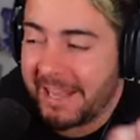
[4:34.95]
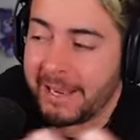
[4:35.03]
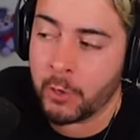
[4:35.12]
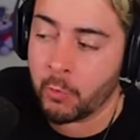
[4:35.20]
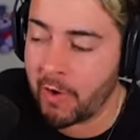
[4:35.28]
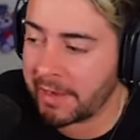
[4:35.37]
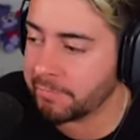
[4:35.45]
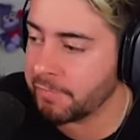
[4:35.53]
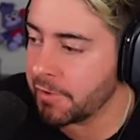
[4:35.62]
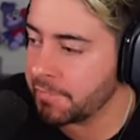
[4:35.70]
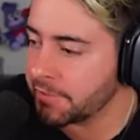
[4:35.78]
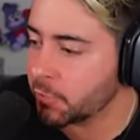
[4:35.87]
Here, right in
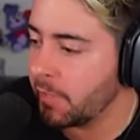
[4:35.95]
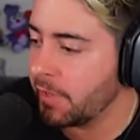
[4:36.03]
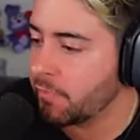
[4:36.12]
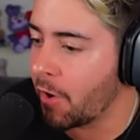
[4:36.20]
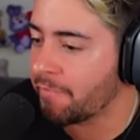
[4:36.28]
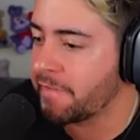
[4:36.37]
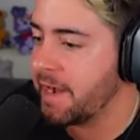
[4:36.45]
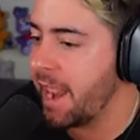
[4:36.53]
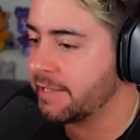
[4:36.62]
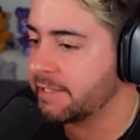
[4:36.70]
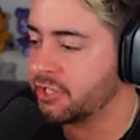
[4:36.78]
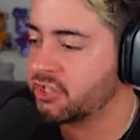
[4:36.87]
front of us, we have got
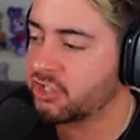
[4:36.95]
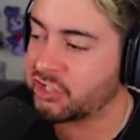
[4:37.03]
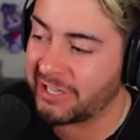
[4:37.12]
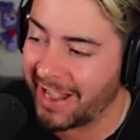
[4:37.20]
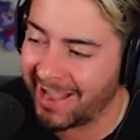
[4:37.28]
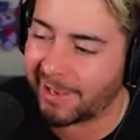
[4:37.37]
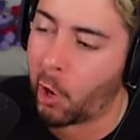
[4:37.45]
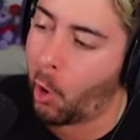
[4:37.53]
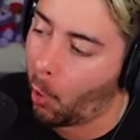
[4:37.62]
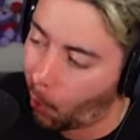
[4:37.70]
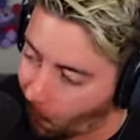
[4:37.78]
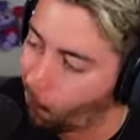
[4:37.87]
Vanessa's stank
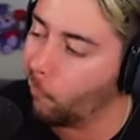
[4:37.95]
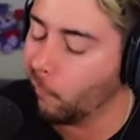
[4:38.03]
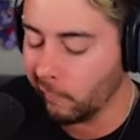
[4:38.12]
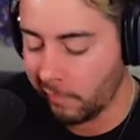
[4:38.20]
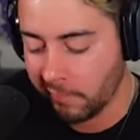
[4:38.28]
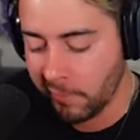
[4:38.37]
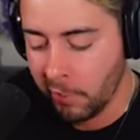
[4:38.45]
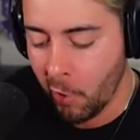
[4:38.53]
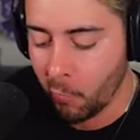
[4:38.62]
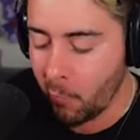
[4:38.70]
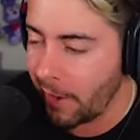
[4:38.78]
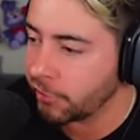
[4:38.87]
hole,
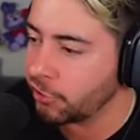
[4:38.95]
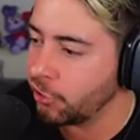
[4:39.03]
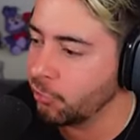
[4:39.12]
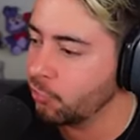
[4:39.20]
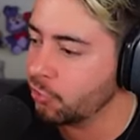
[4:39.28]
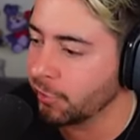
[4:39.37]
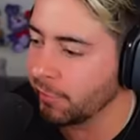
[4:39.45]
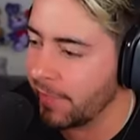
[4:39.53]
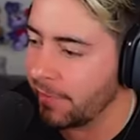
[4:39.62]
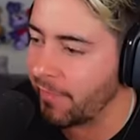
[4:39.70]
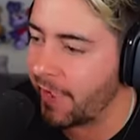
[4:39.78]
where she used to live.